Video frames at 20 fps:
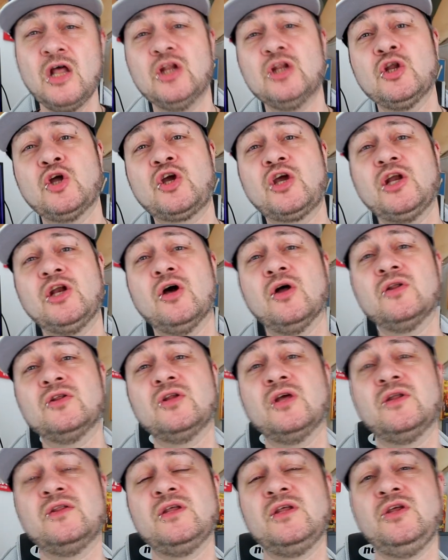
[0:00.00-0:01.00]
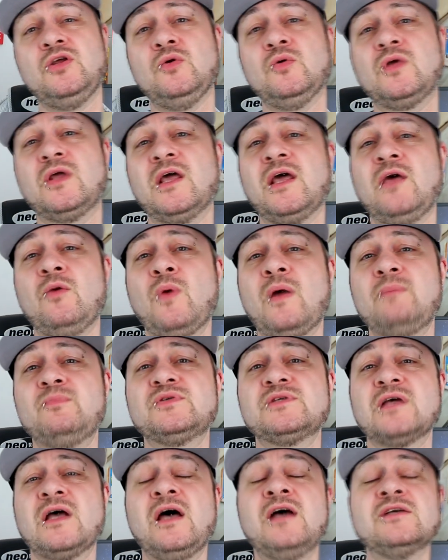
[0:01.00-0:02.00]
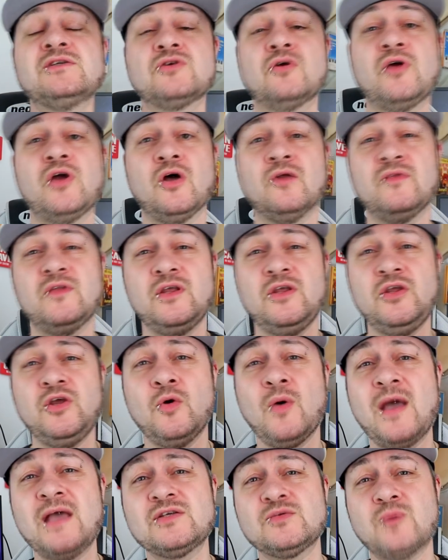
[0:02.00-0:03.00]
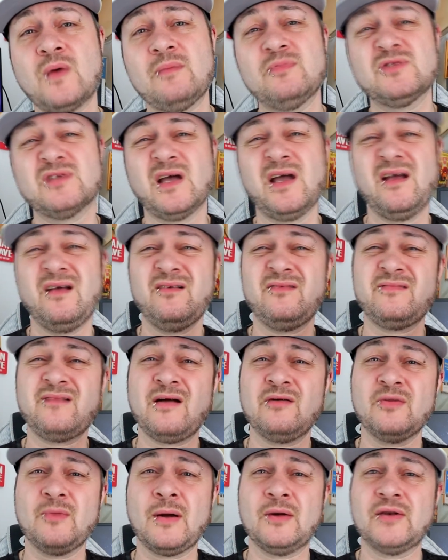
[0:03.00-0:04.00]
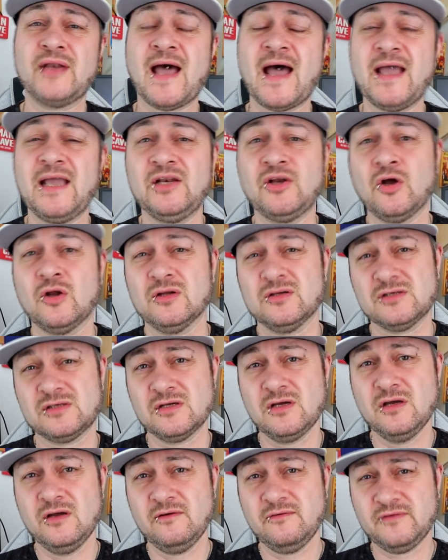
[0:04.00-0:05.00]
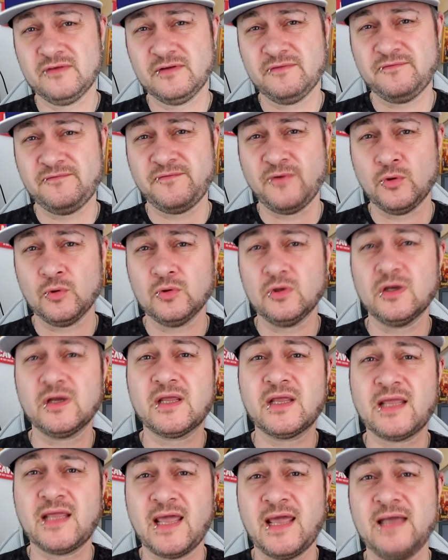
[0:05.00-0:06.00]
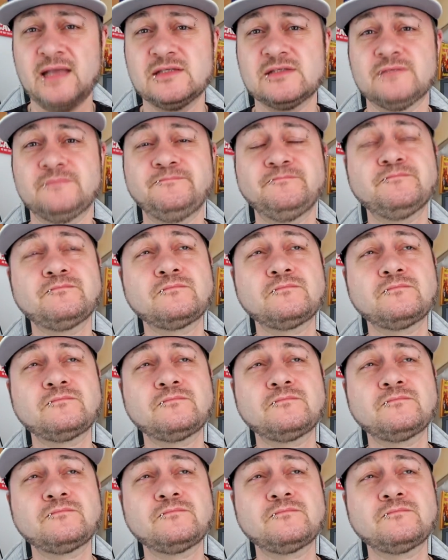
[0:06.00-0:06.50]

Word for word: Looking on the UK website, on the US website, around about $90 for the full kit.